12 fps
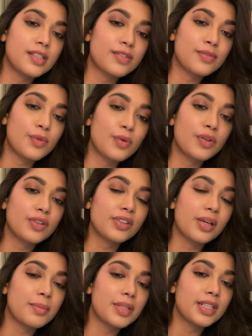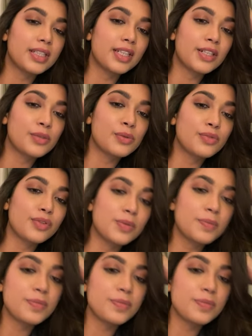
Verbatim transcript: is for Tamil and Telugu